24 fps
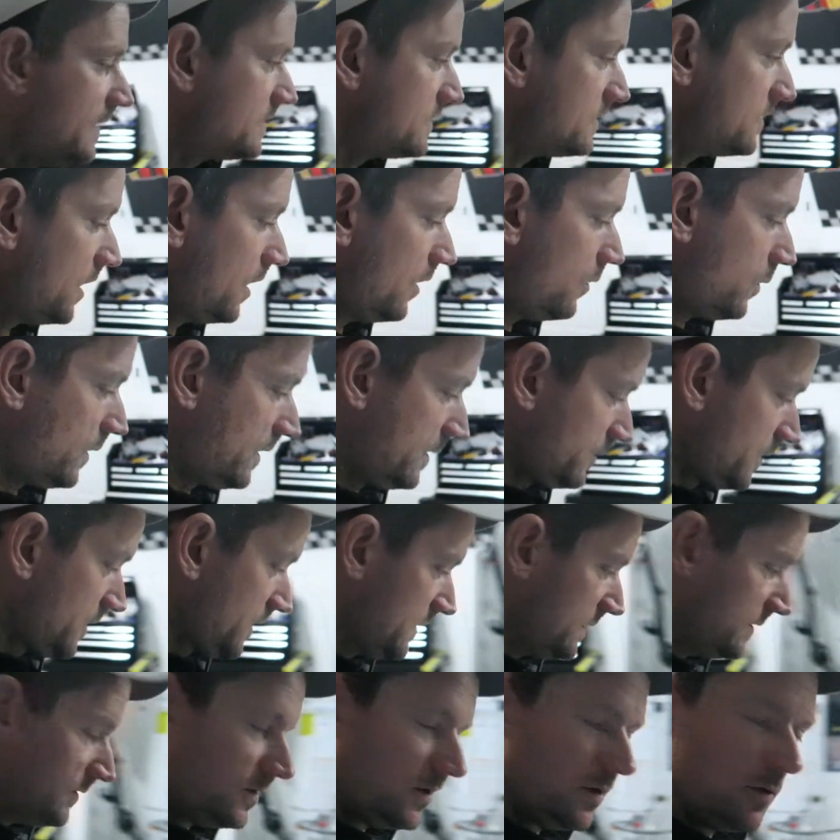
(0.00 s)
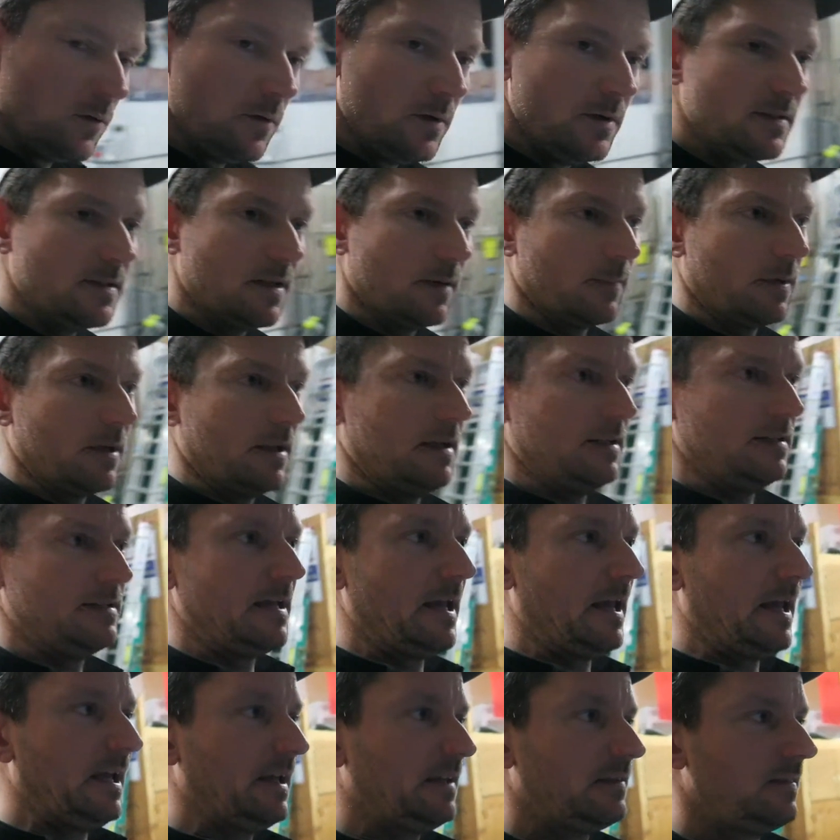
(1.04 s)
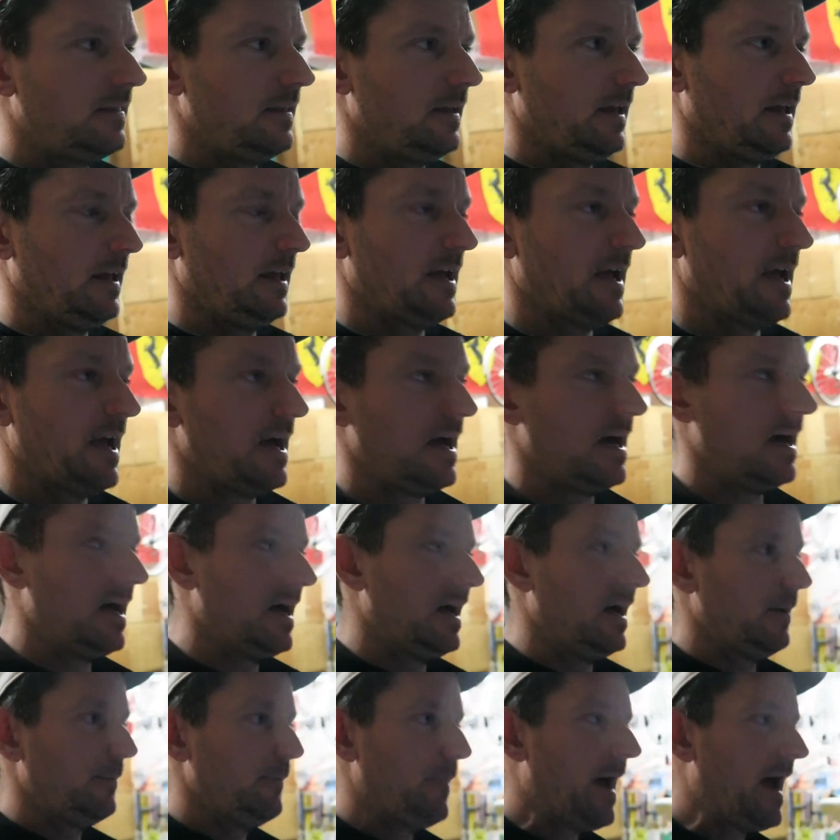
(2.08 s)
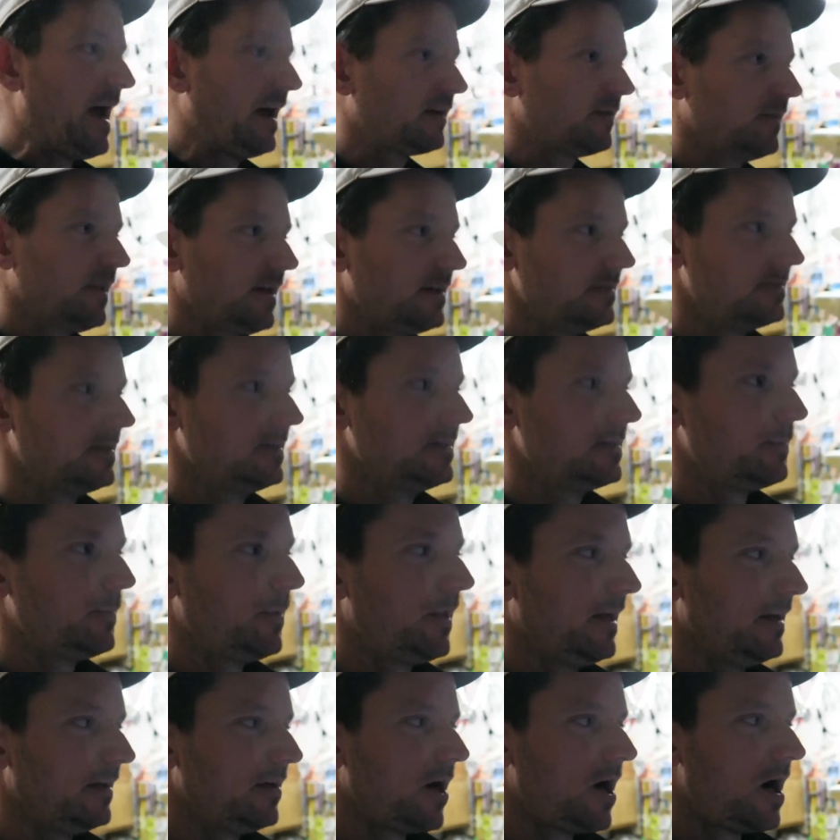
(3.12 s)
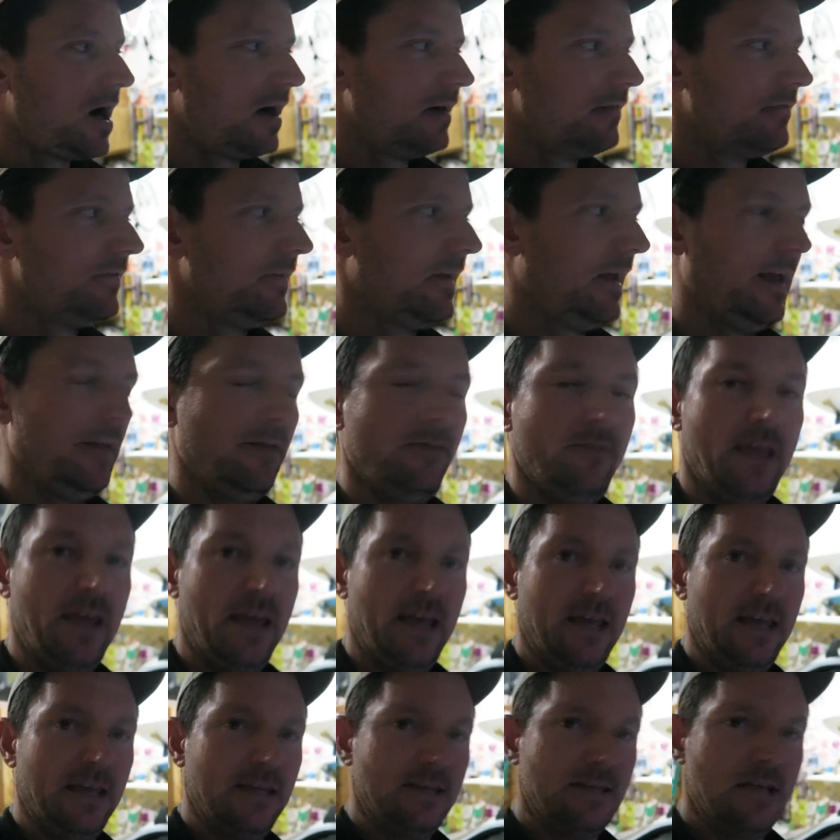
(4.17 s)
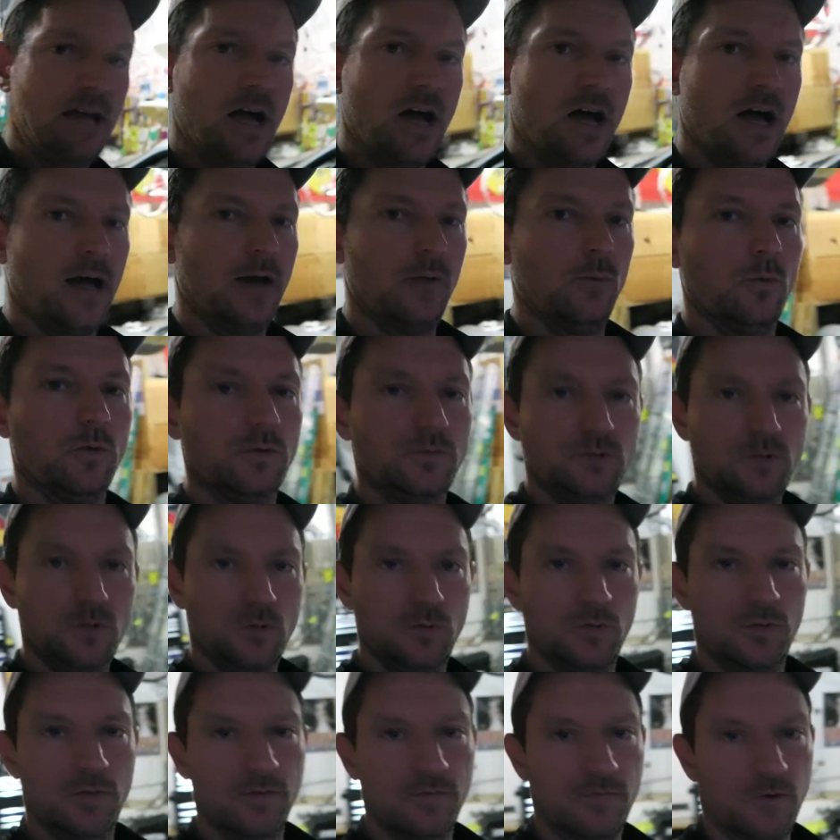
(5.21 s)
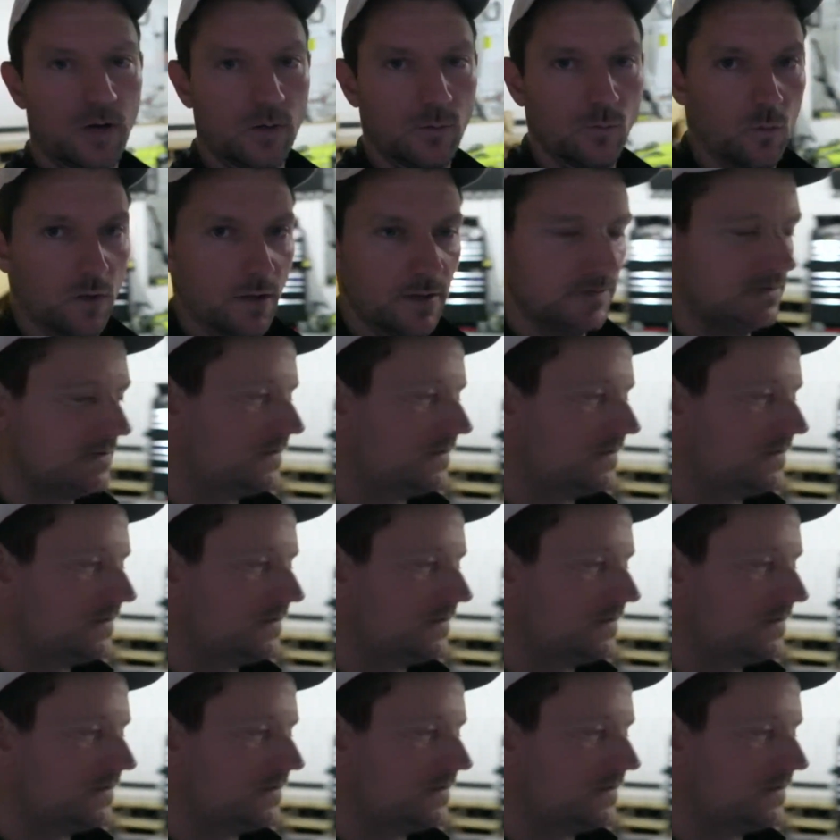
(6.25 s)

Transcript: So what I'm gonna do is I'm gonna take the back license plate off, and then I will do the front one.